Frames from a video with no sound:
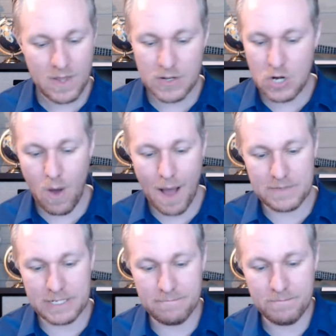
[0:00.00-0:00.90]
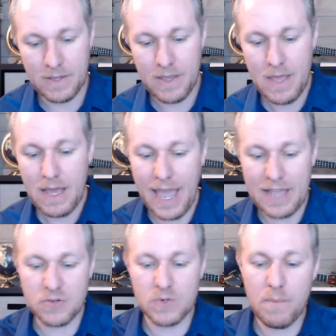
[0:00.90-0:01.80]
No opt-in. Okay,
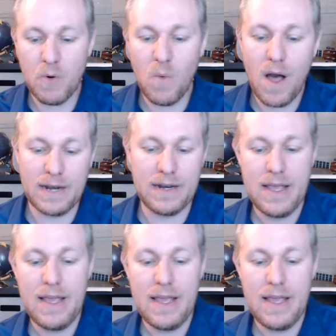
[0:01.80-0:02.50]
so number one